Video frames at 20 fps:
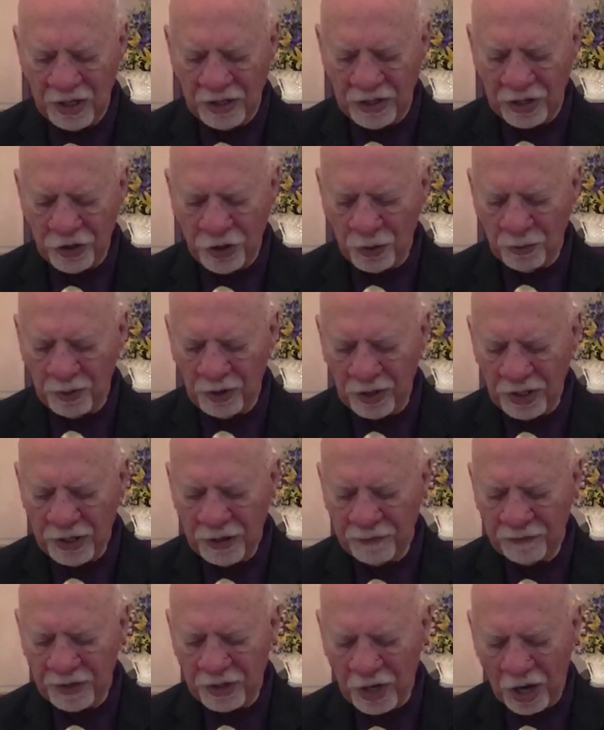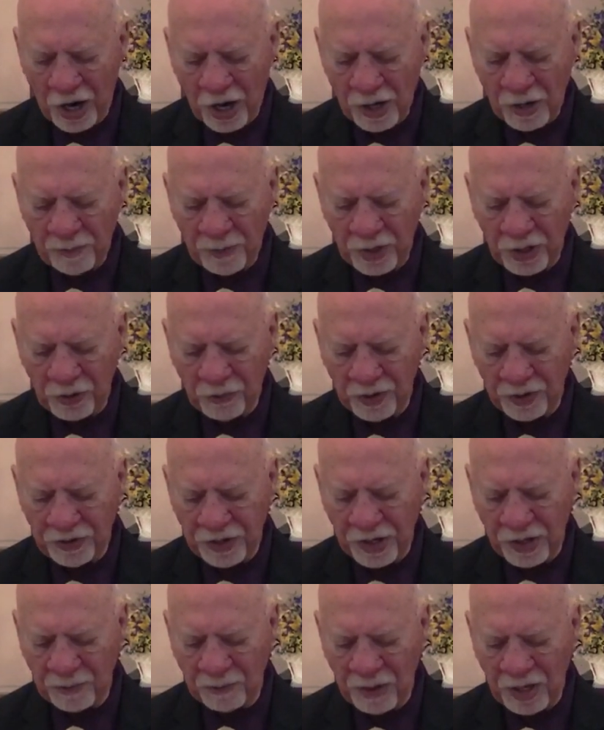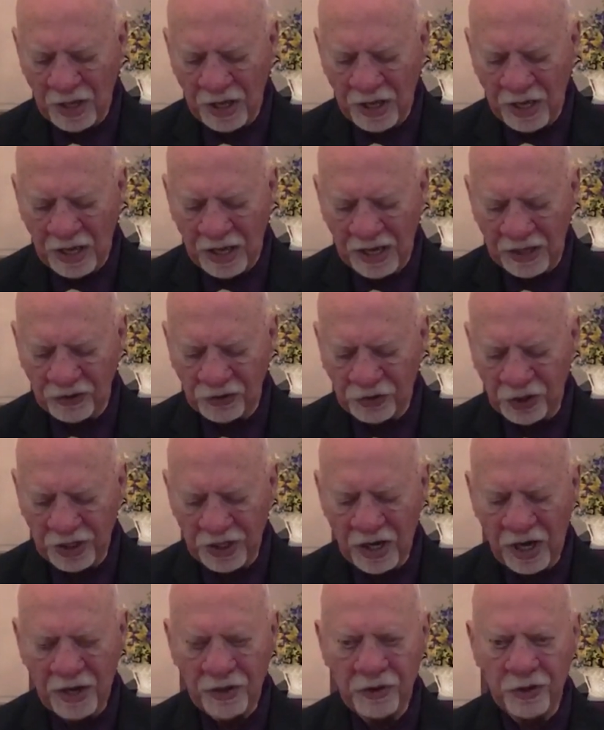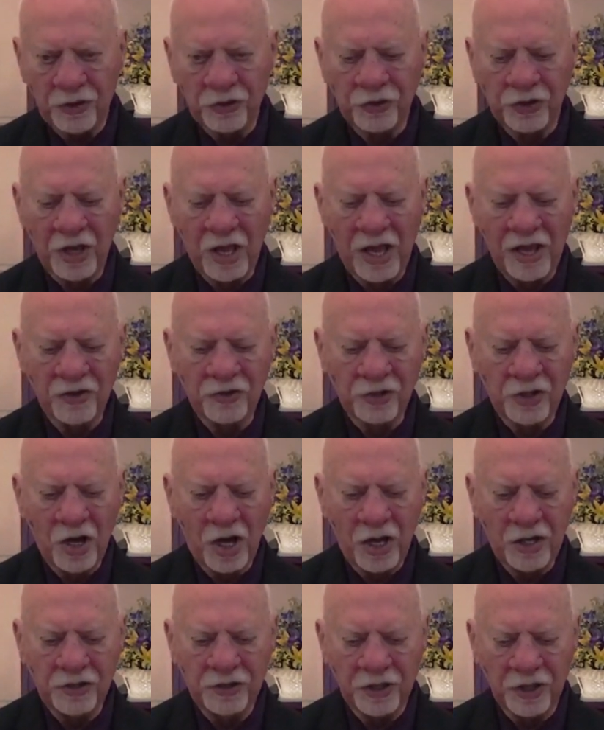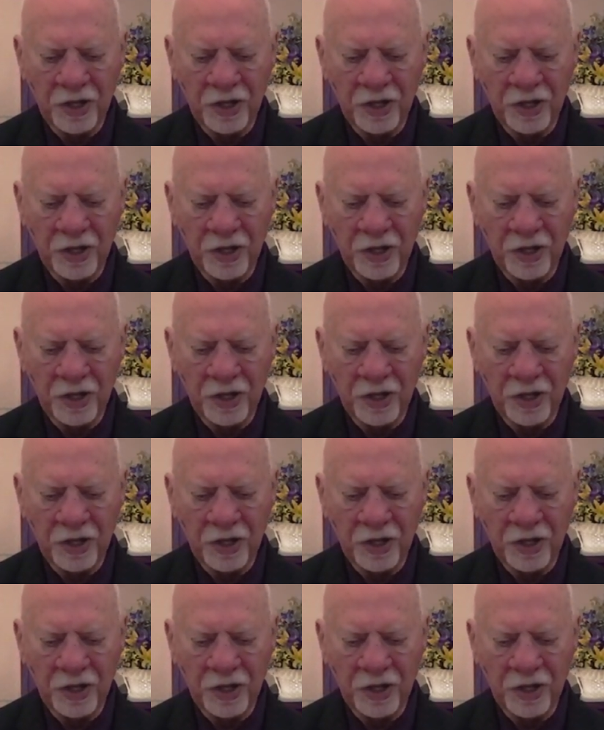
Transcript: Then you will live in harmony with him and see others as God